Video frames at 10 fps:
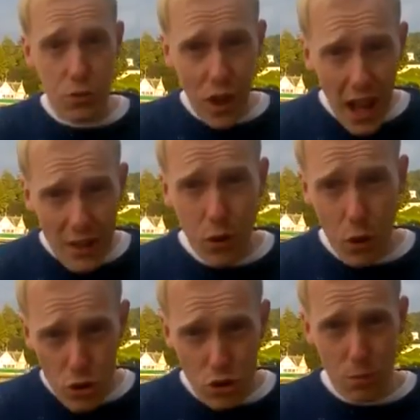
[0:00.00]

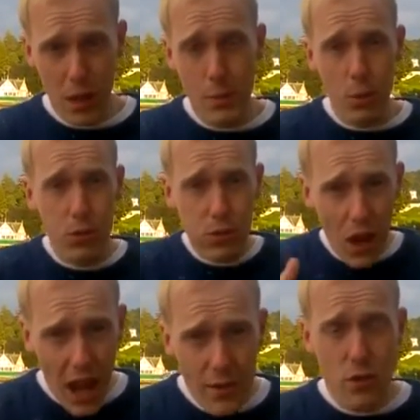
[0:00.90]
500
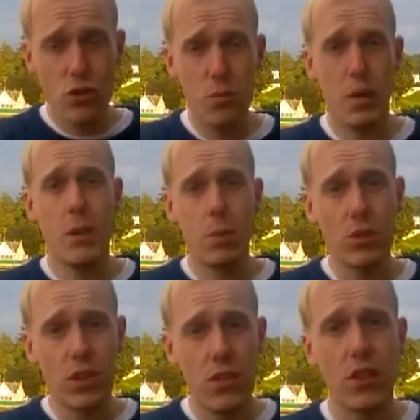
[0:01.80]
people
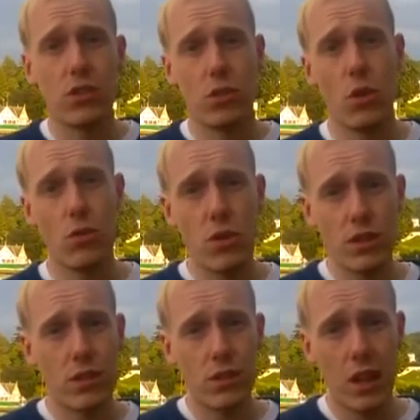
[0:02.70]
said they saw the
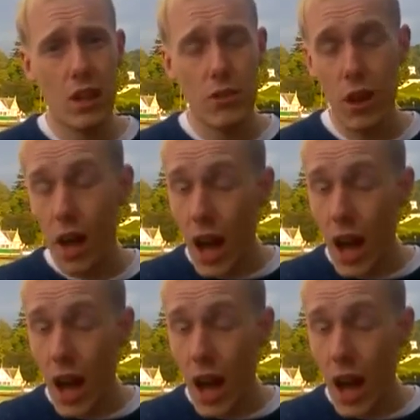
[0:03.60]
risen Savior.